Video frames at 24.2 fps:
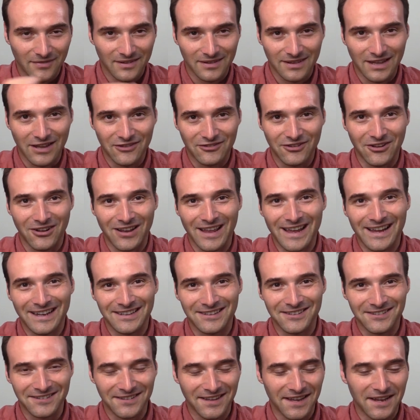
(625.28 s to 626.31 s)
That's all I had
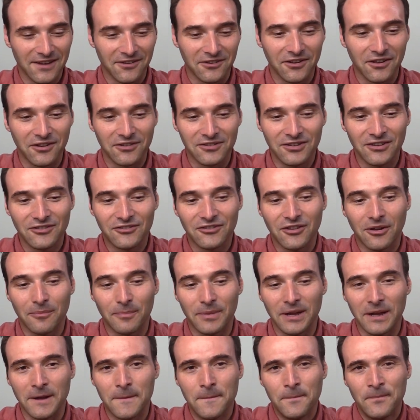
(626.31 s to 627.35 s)
to say on, on this
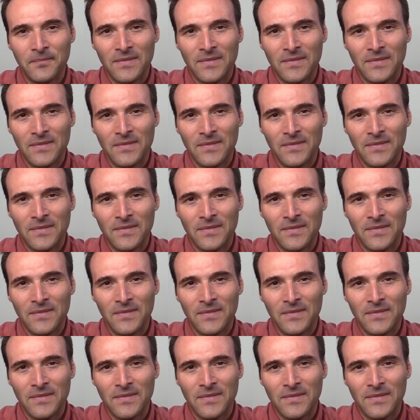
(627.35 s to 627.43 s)
topic.